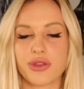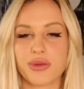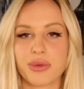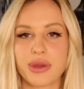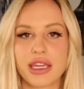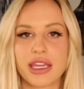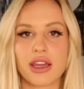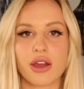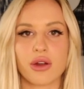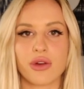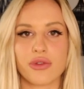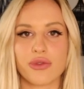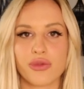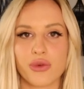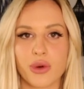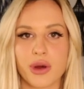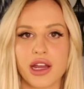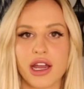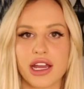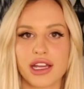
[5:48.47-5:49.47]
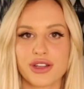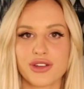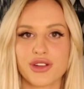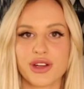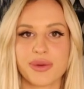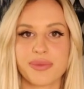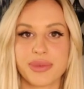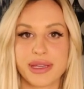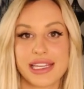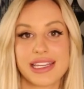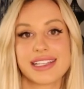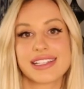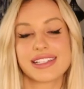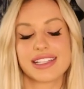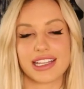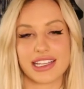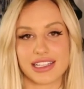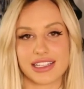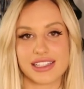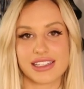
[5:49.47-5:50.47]
300 or 400
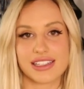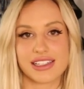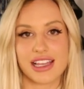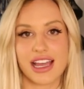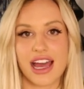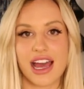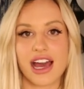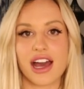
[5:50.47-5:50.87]
pieces